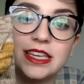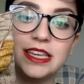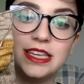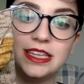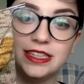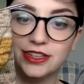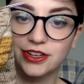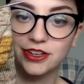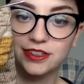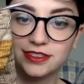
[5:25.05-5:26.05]

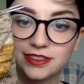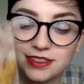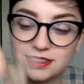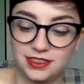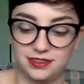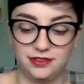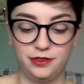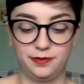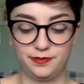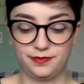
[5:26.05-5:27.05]
heel. Whoop.